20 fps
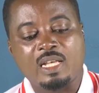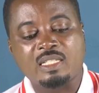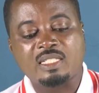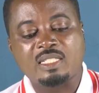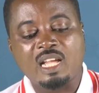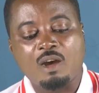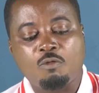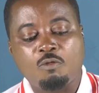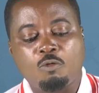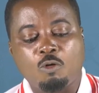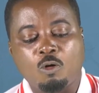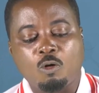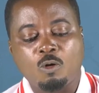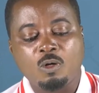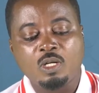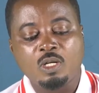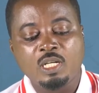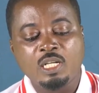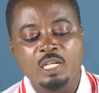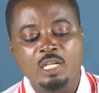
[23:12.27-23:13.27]
Therefore,
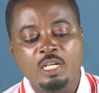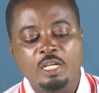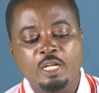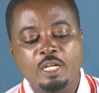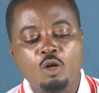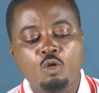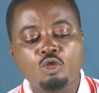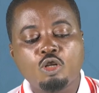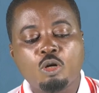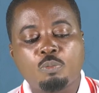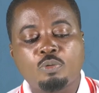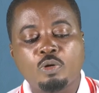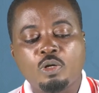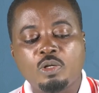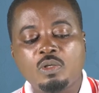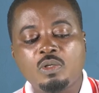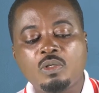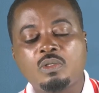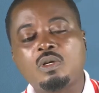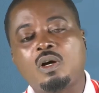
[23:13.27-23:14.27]
they will not
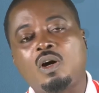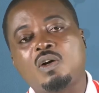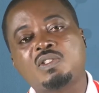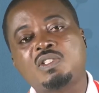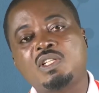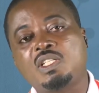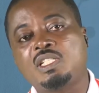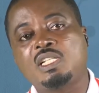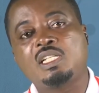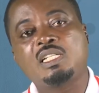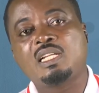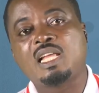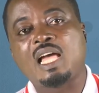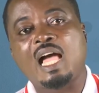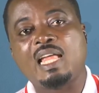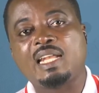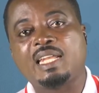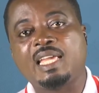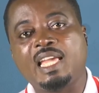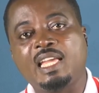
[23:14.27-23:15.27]
produce oxygen
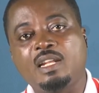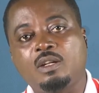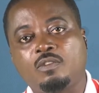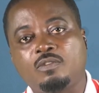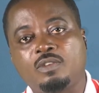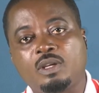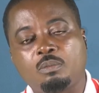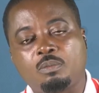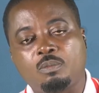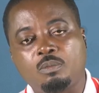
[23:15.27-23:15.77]
at the end of the